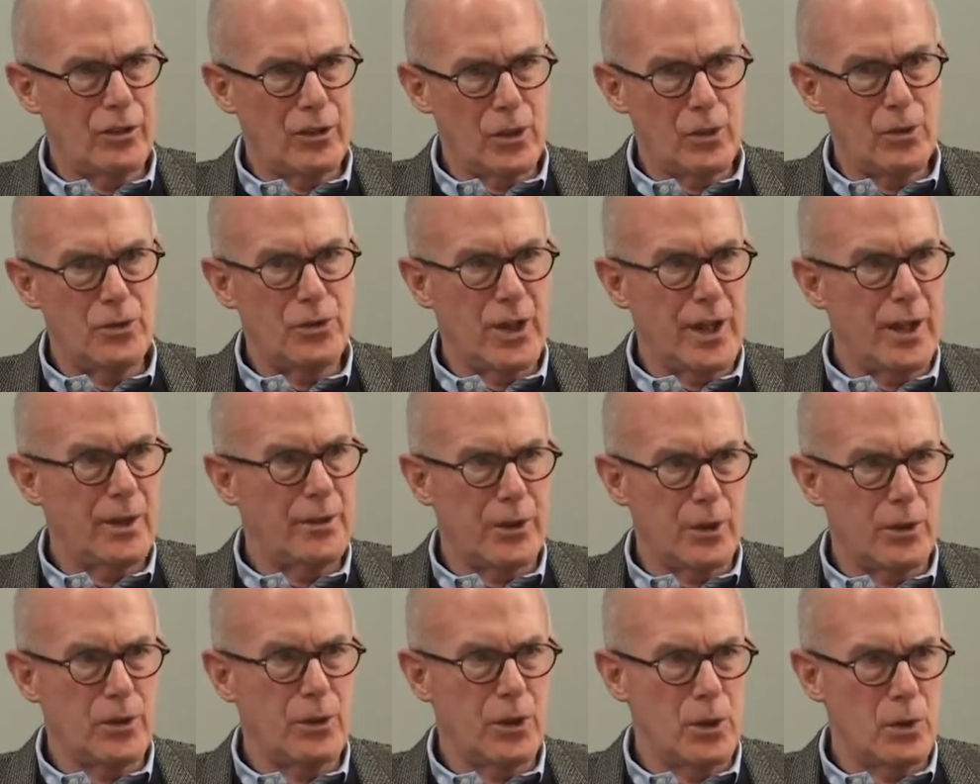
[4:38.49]
So
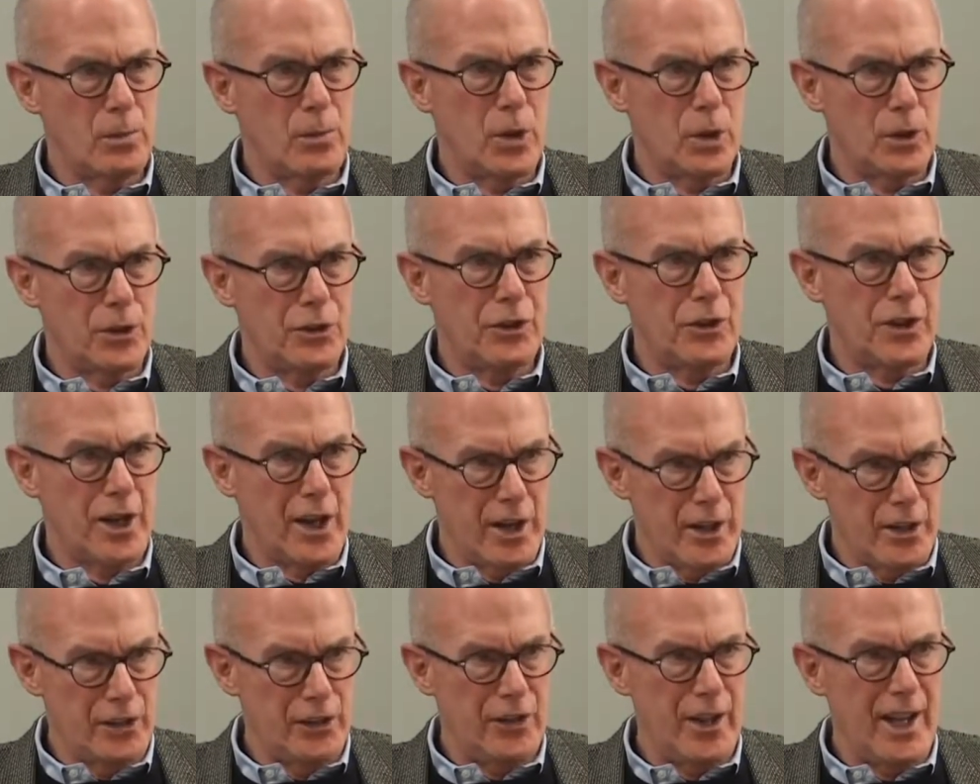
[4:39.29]
xanthohumol
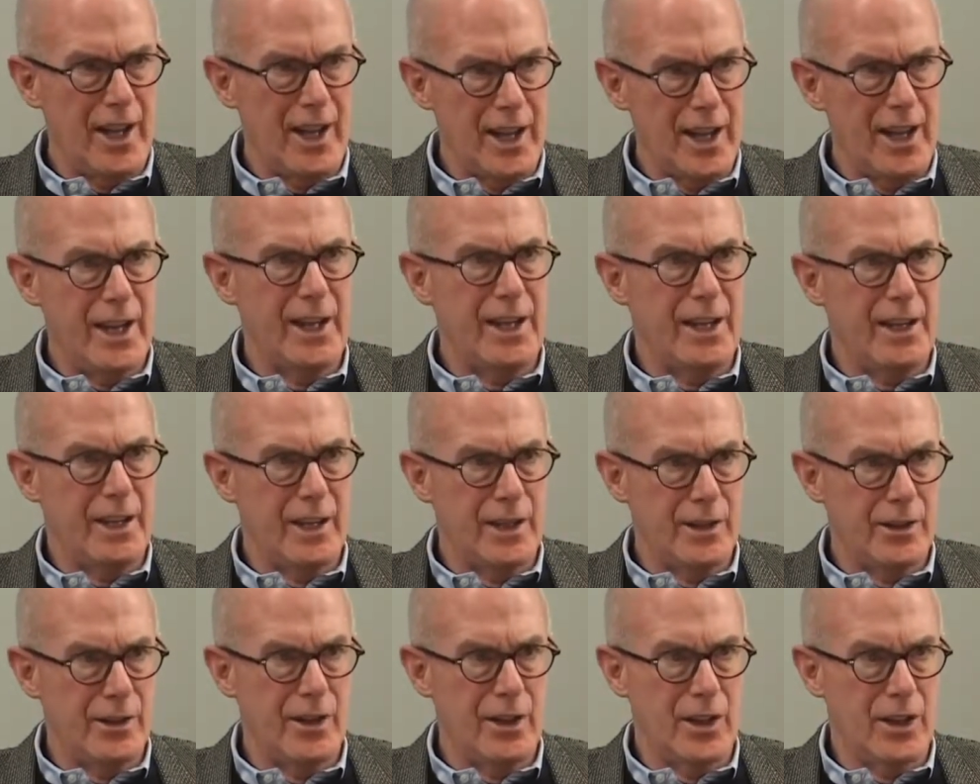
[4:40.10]
does
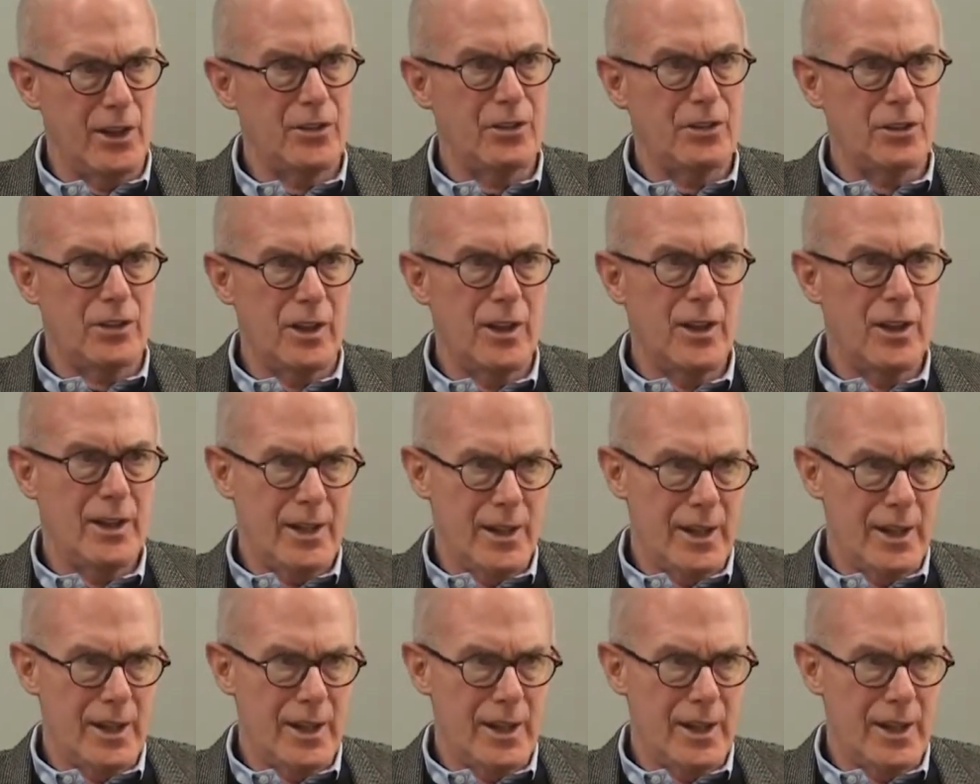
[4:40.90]
aid in this,